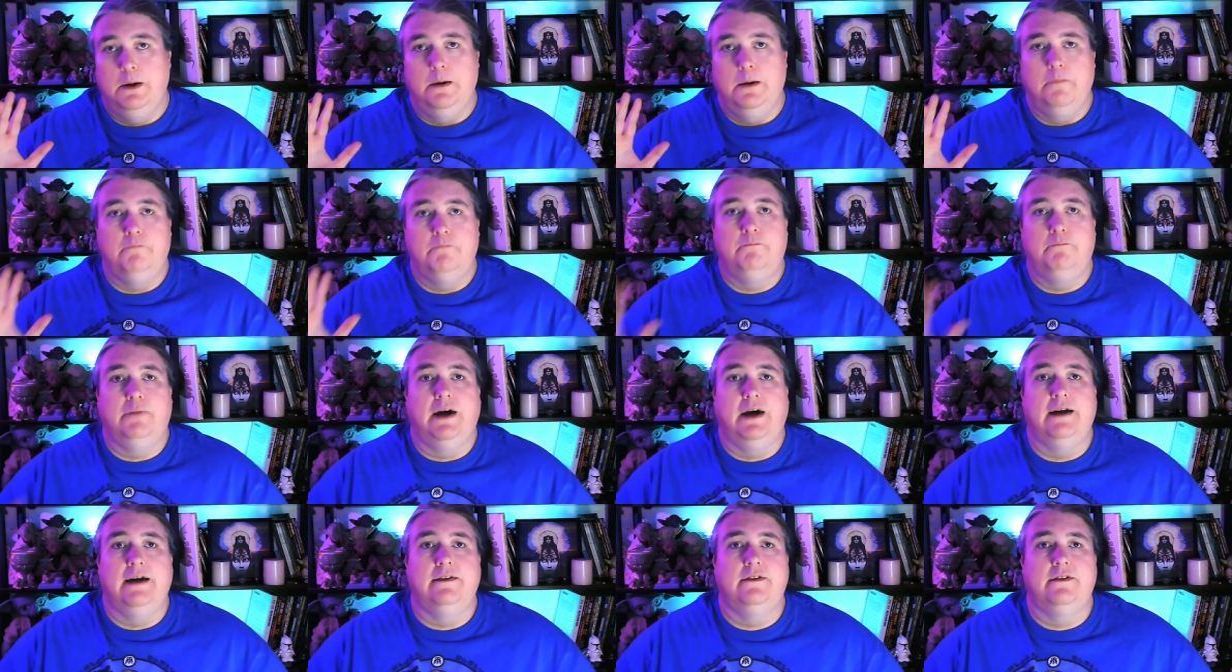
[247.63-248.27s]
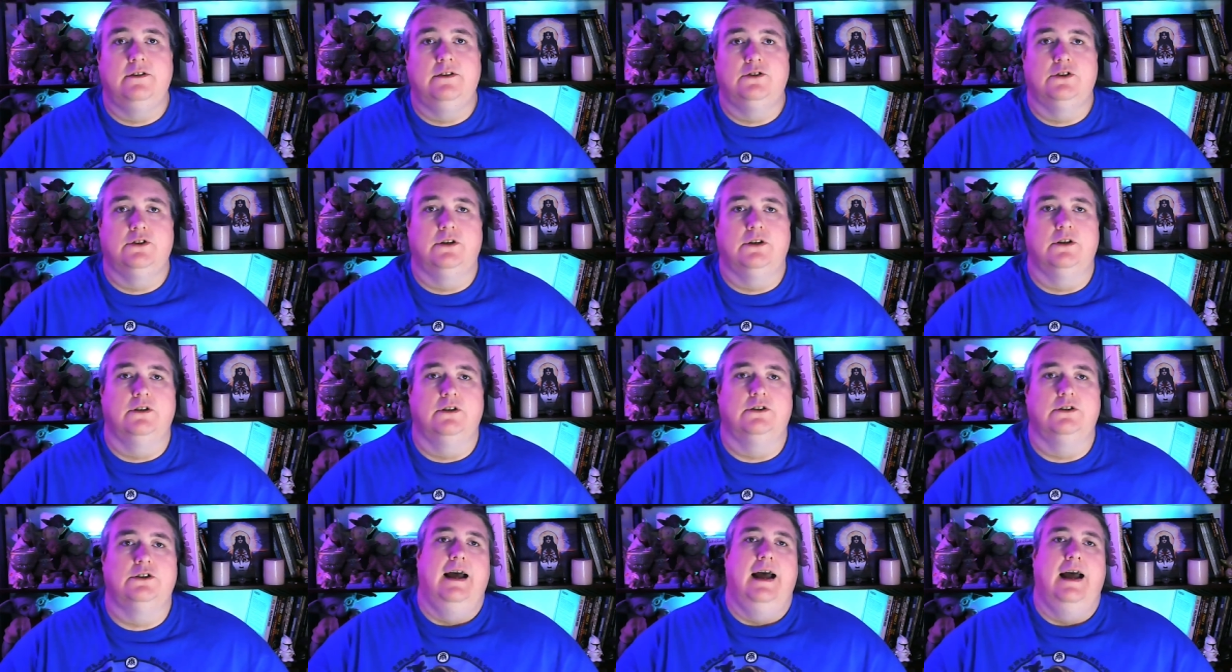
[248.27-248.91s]
by the
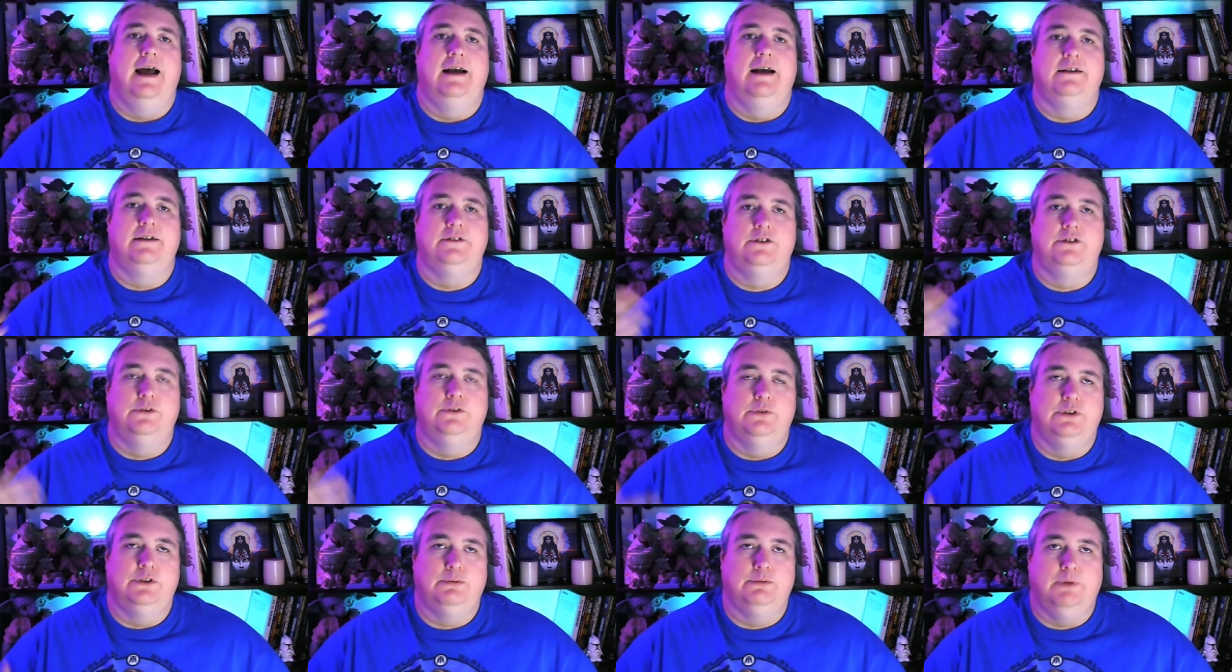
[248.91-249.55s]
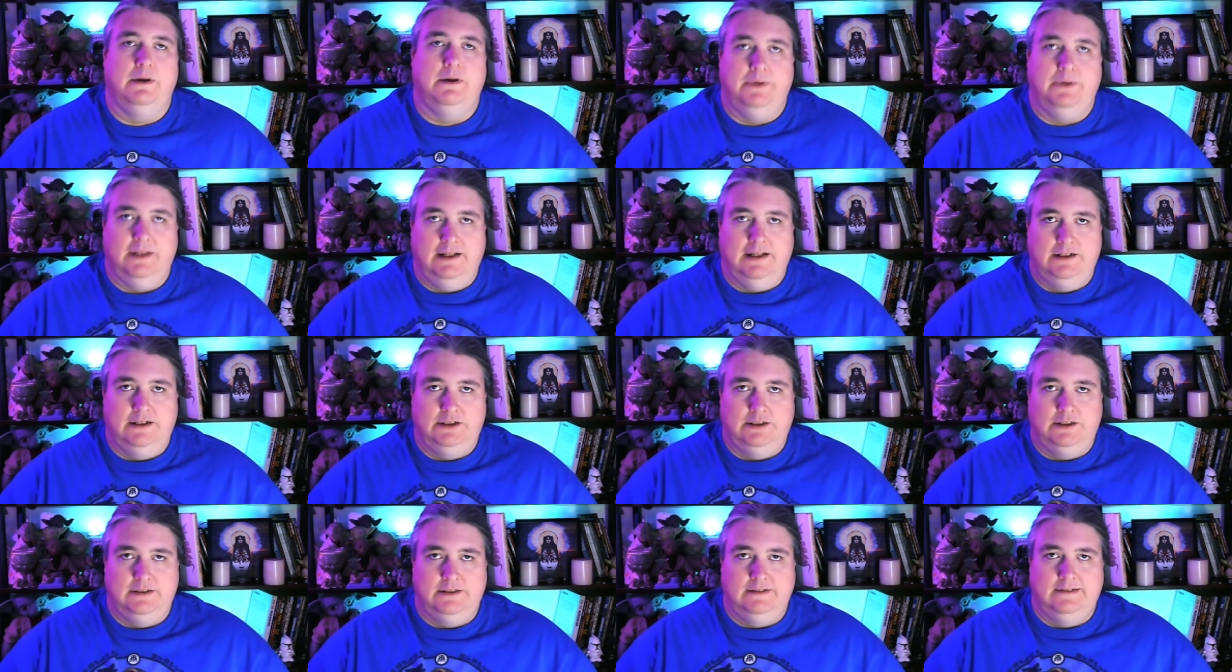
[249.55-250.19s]
church as Jewish
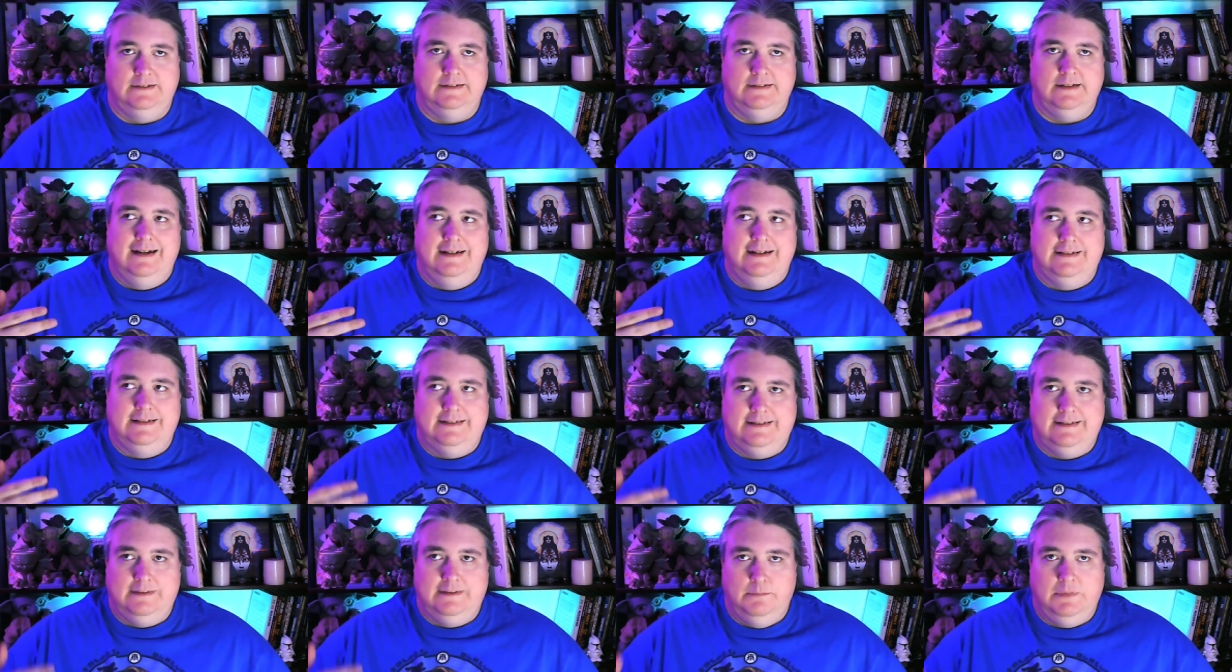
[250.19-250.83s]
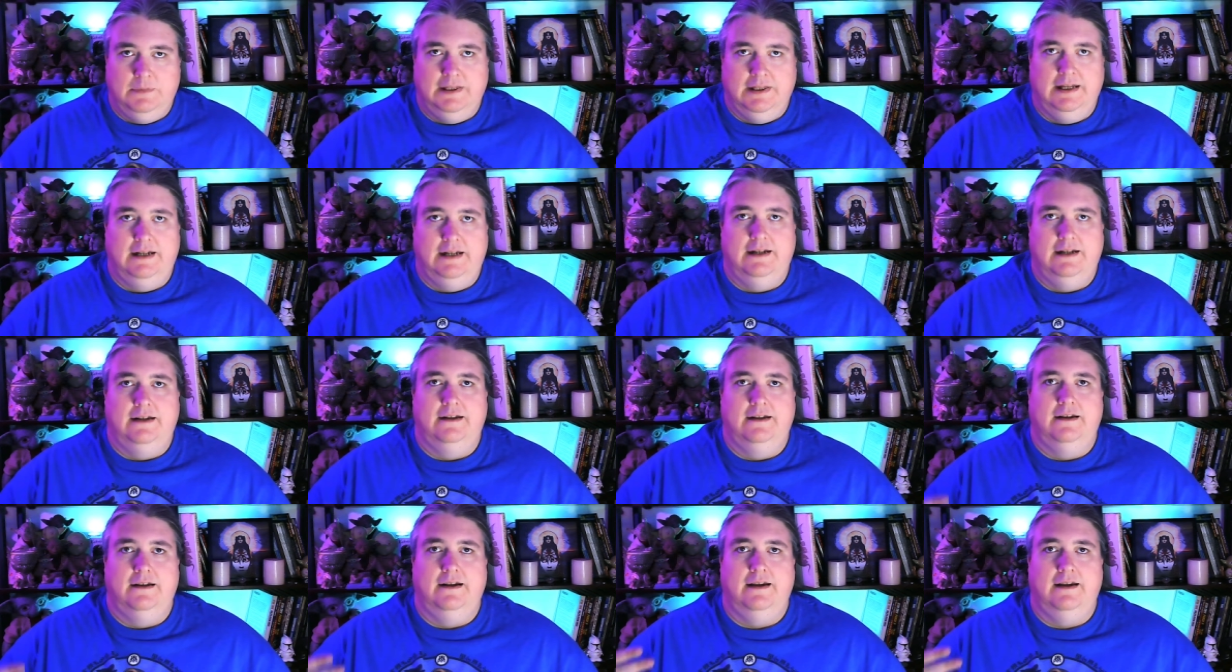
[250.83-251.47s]
populations
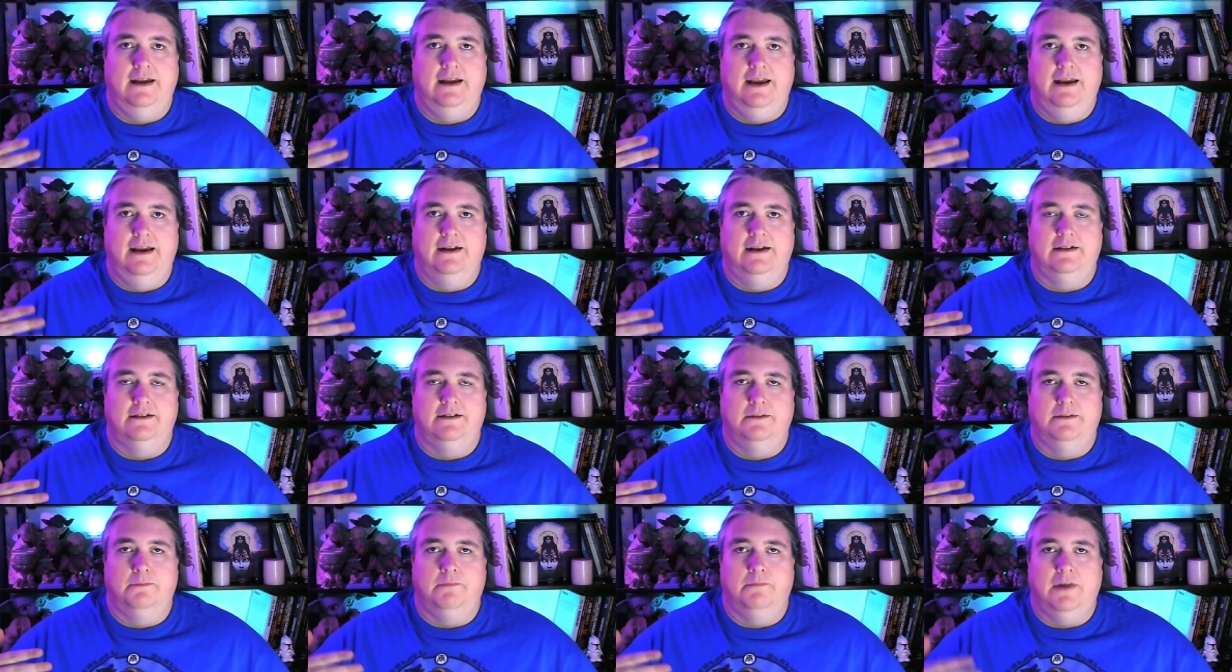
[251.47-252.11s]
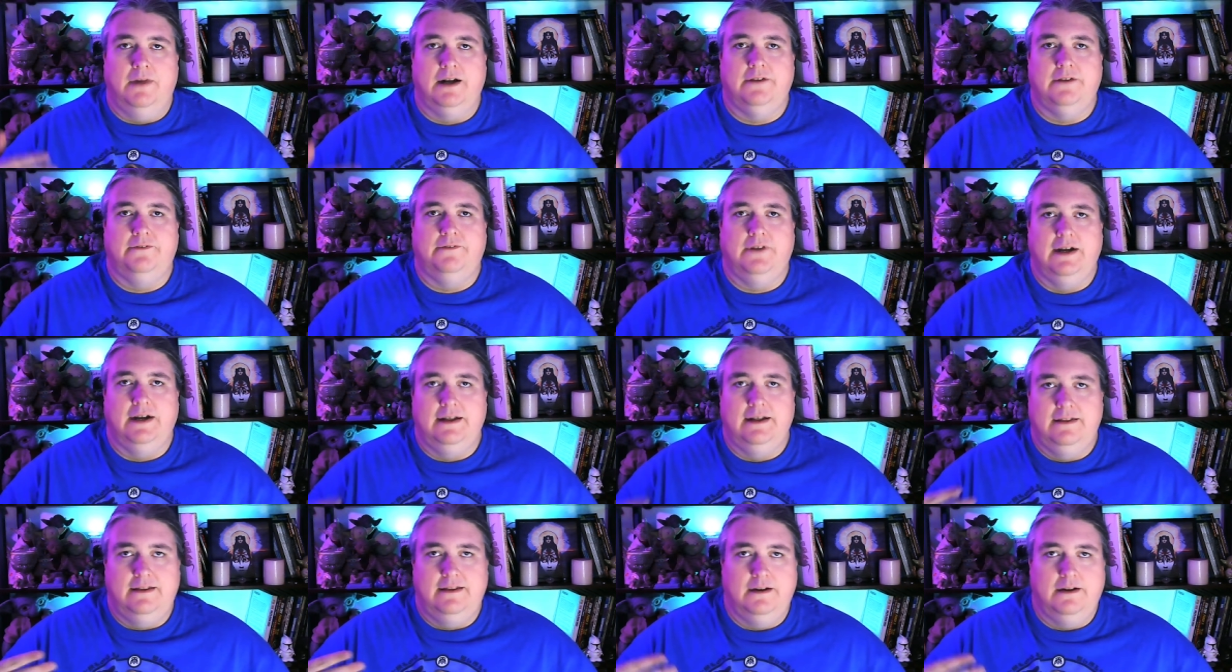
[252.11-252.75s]
assimilated and
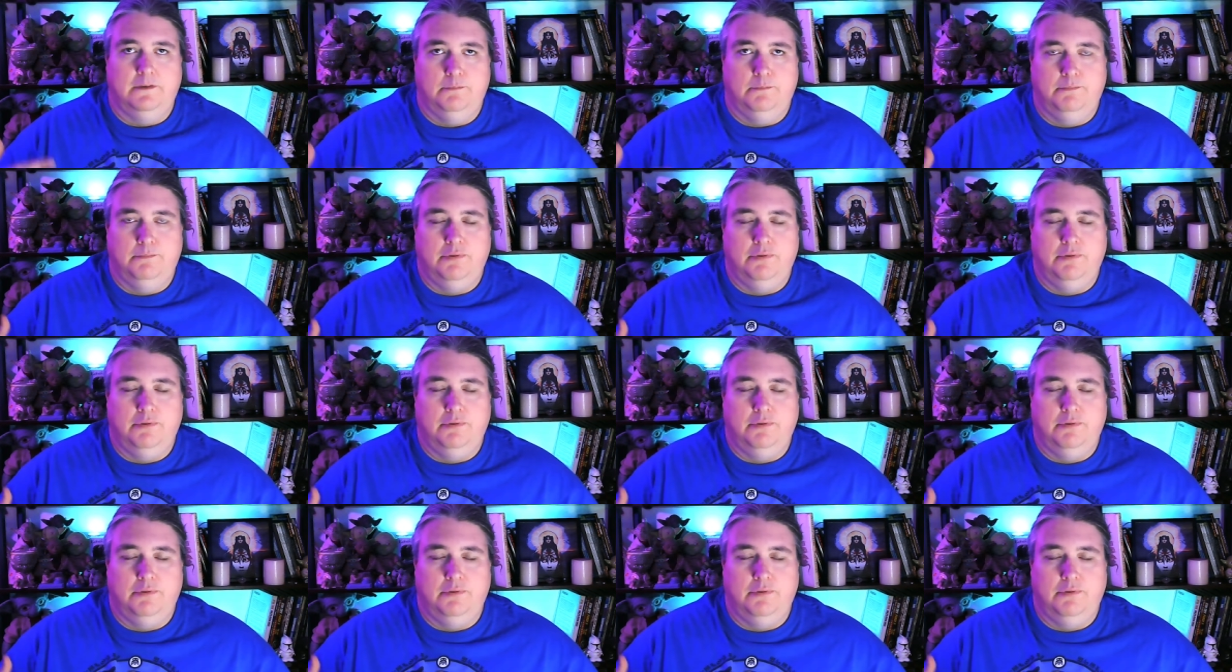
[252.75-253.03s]
modified their